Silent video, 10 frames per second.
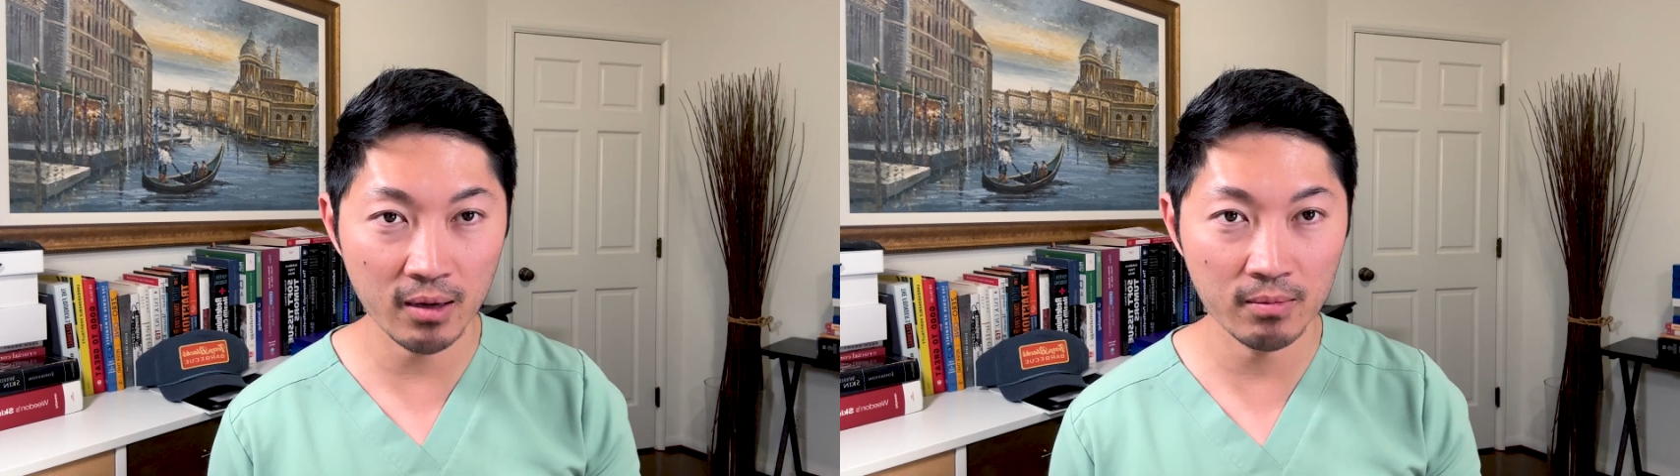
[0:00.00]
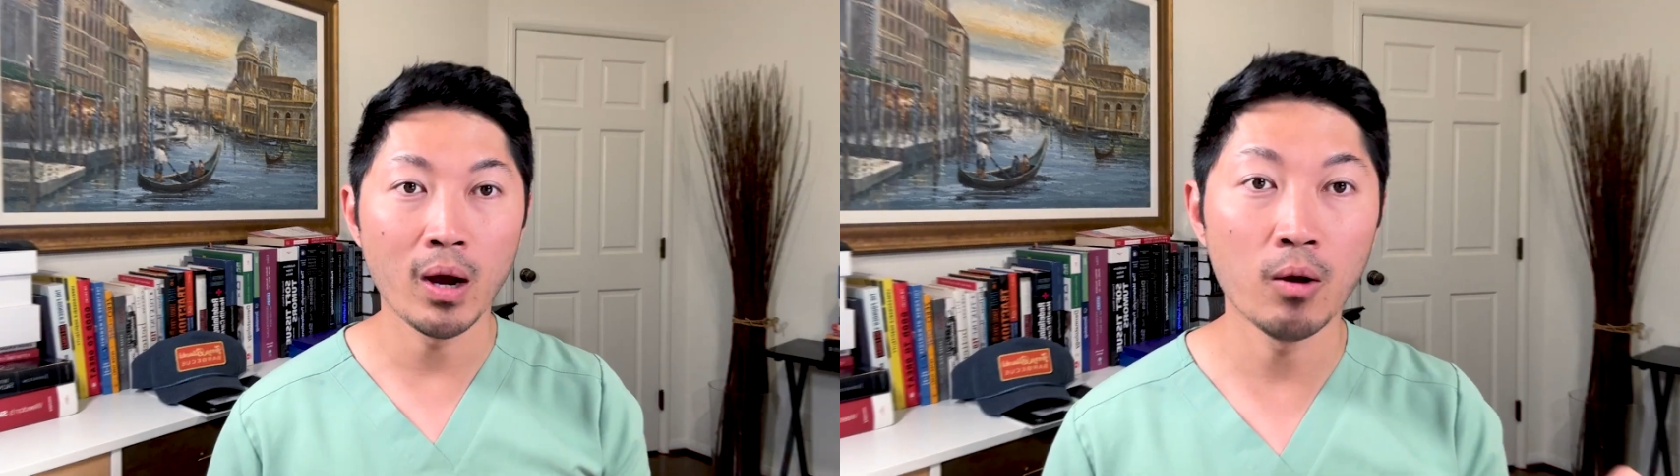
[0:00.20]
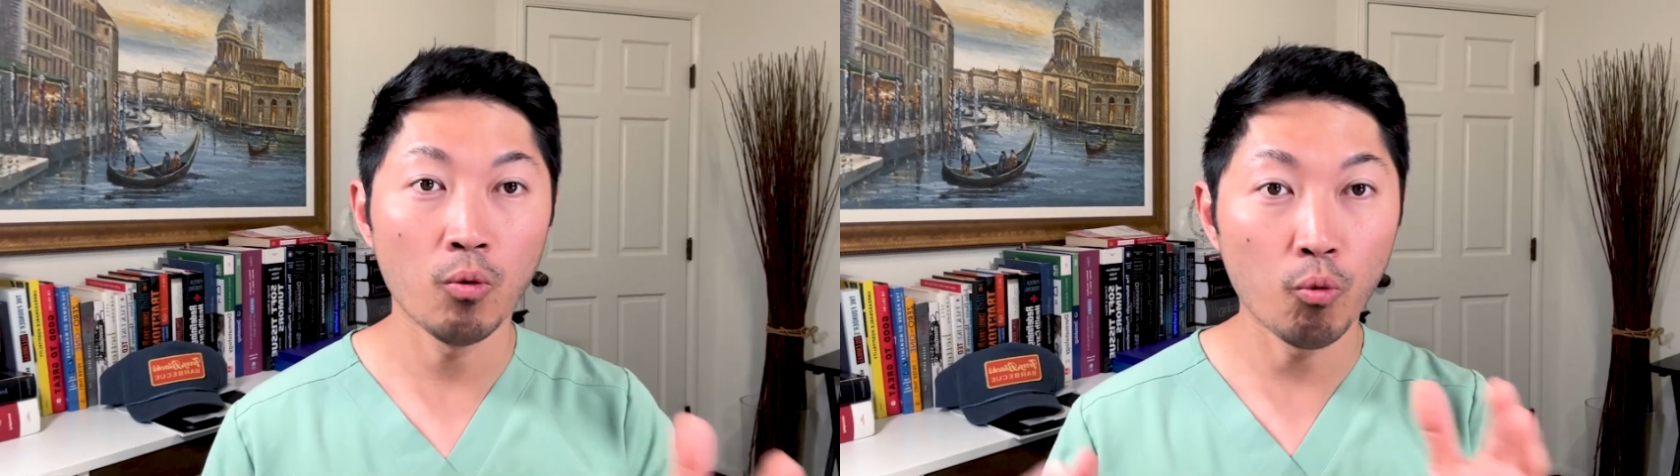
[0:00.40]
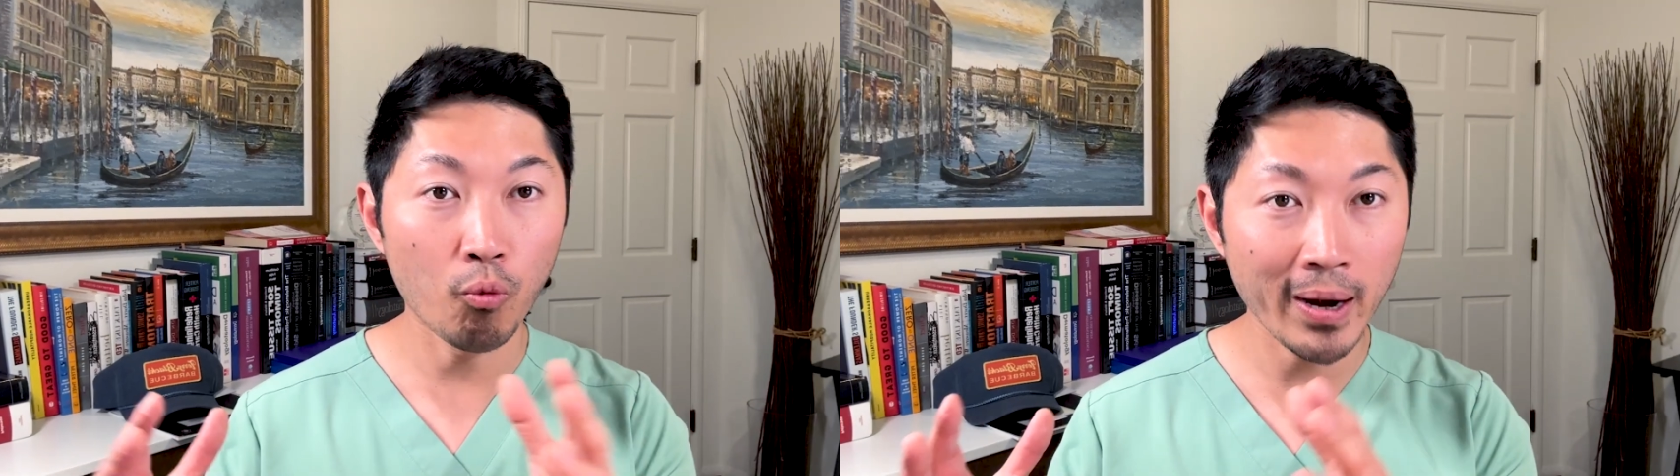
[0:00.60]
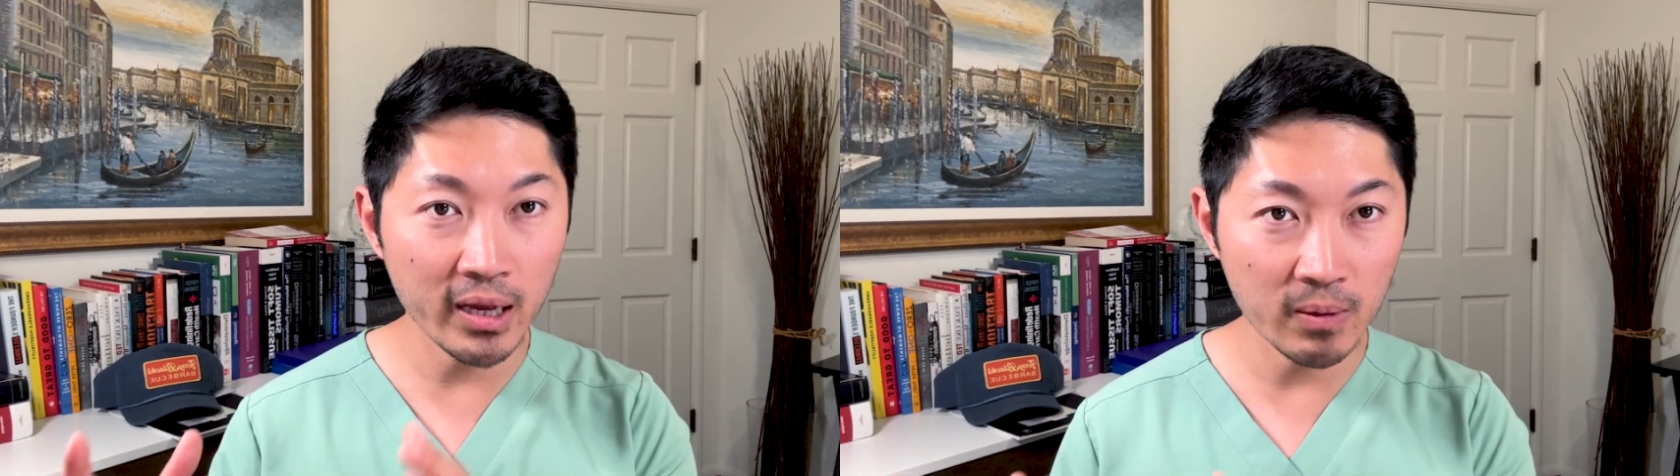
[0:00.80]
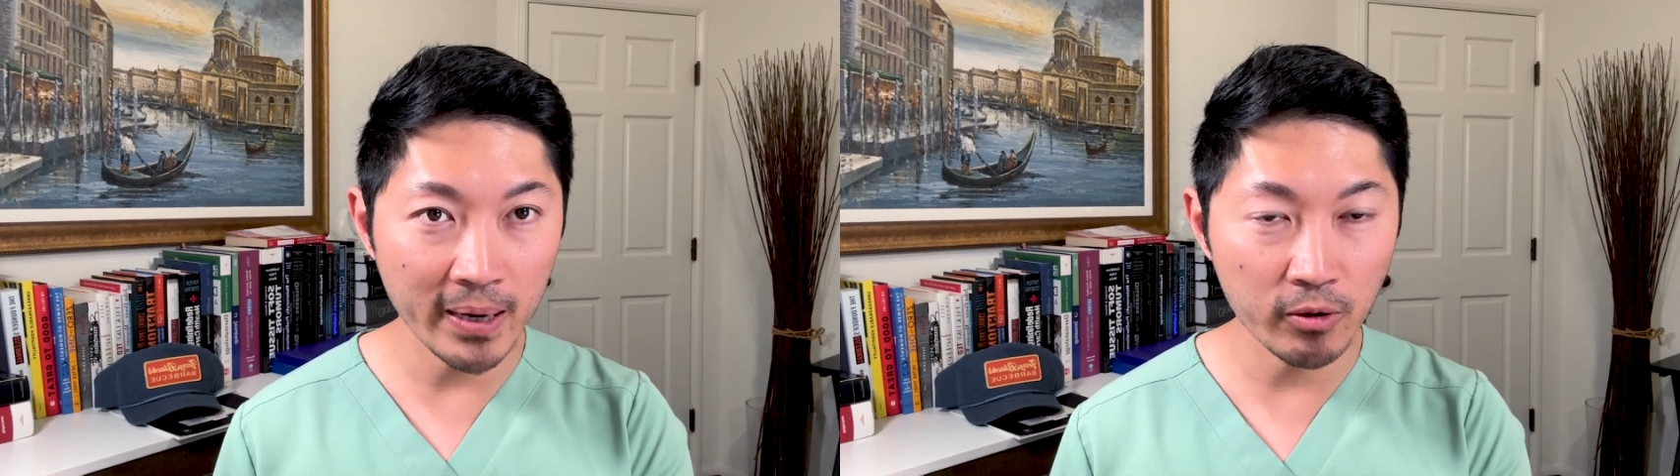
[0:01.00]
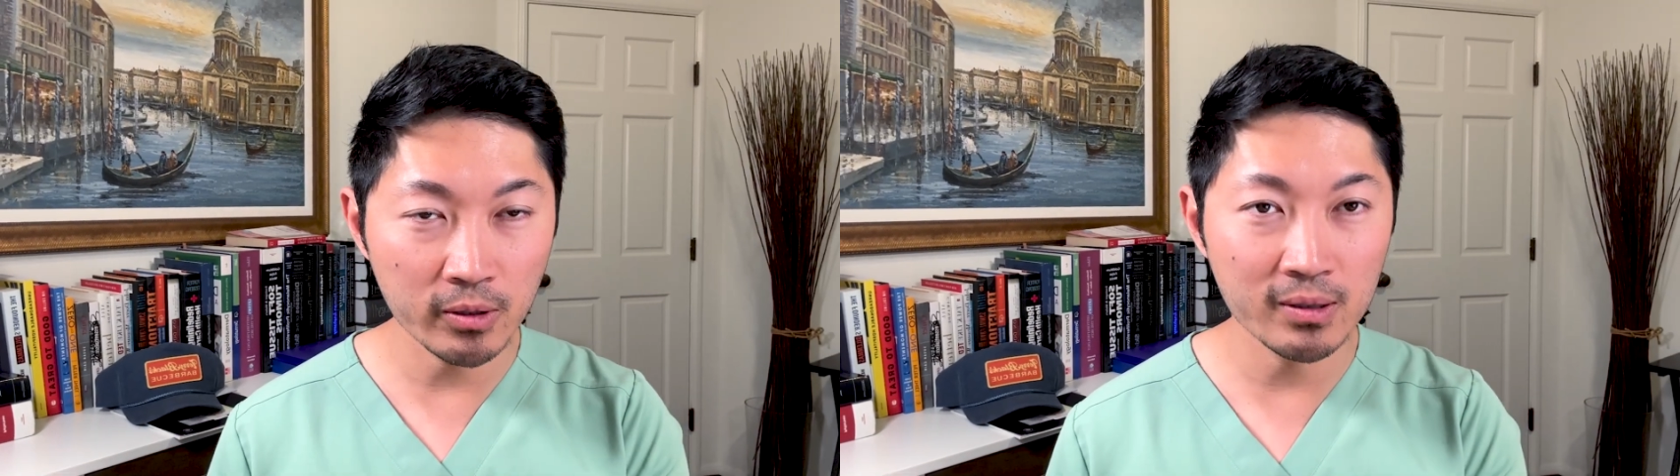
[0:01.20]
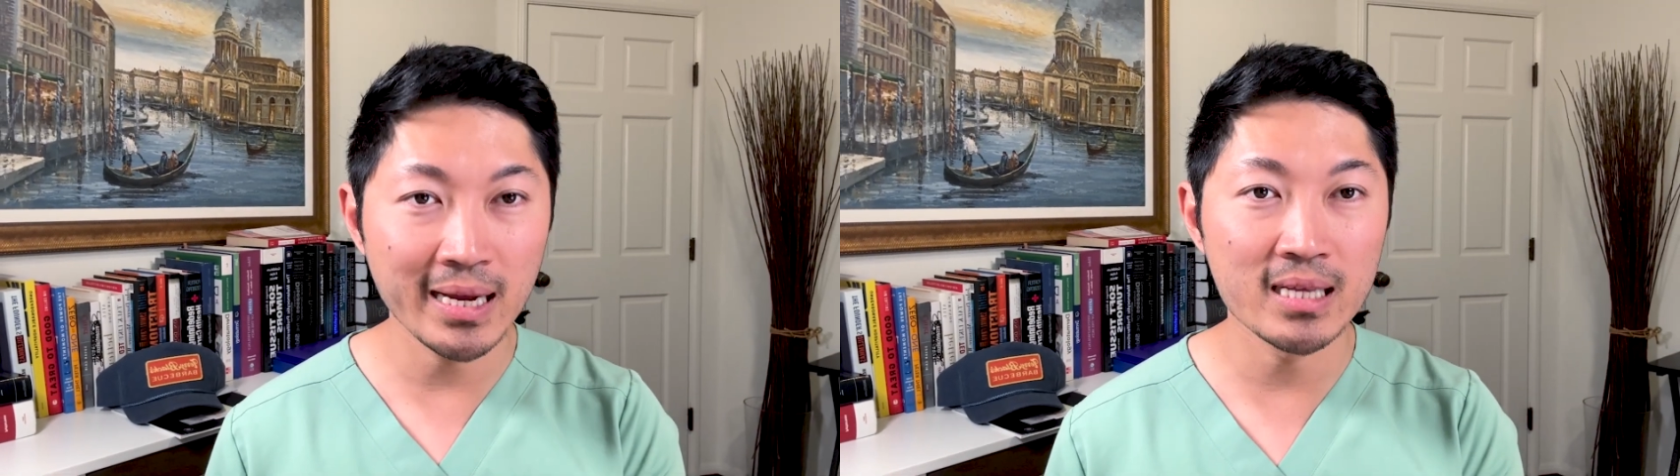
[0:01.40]
while regular
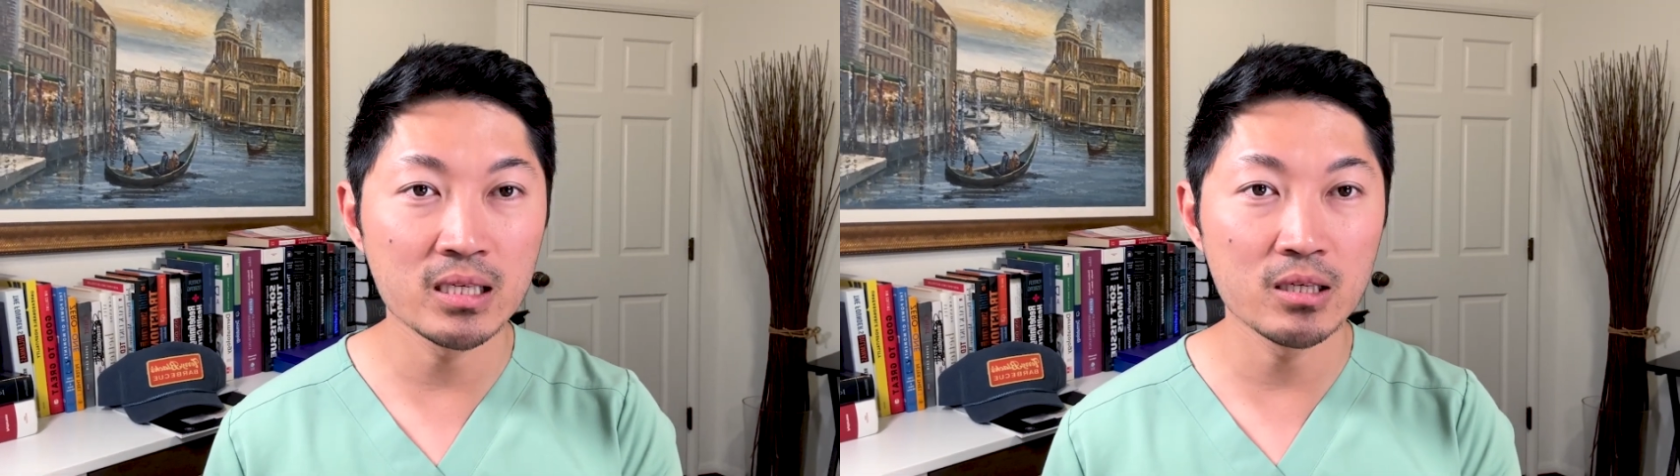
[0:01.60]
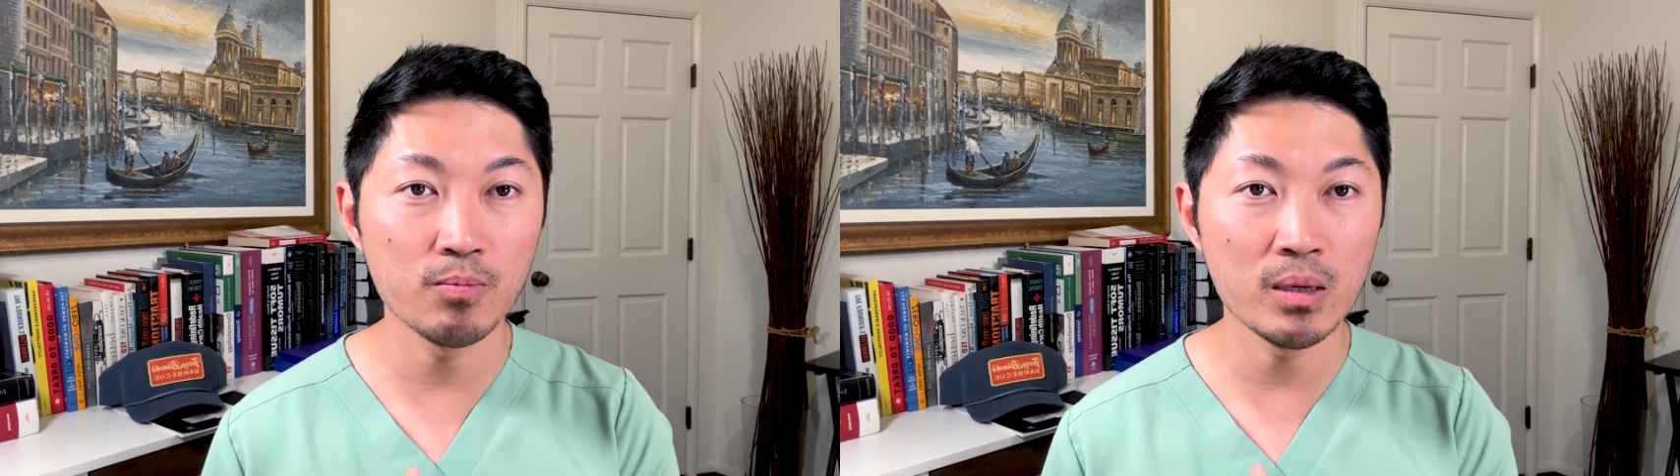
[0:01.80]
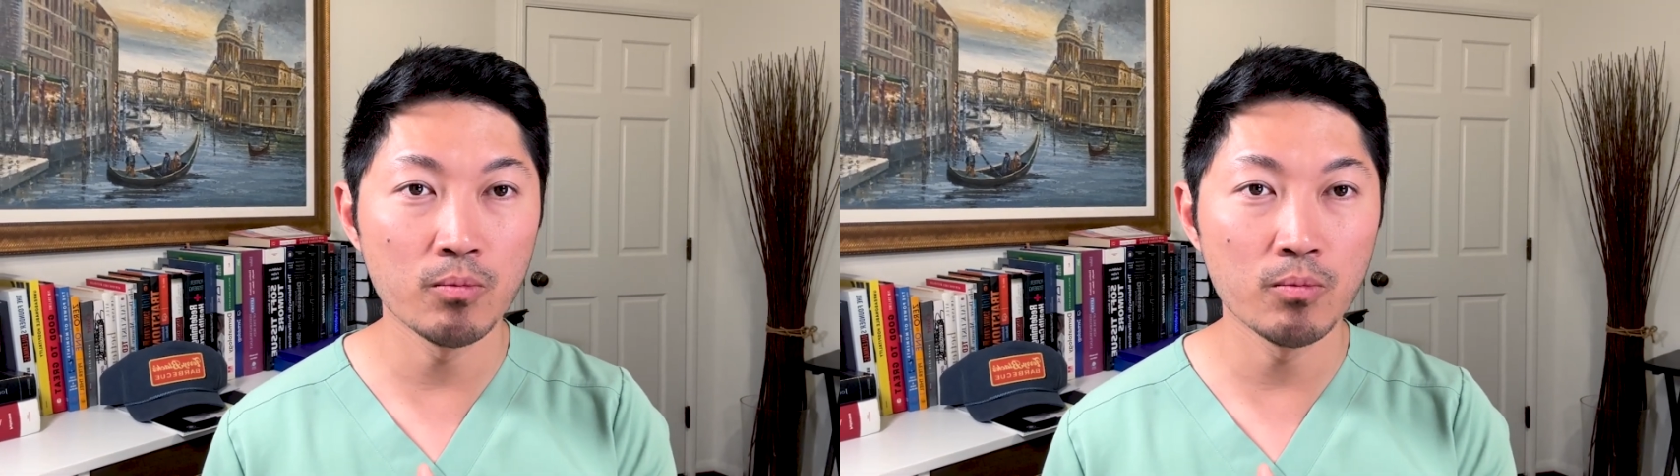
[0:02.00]
microneedling tends to be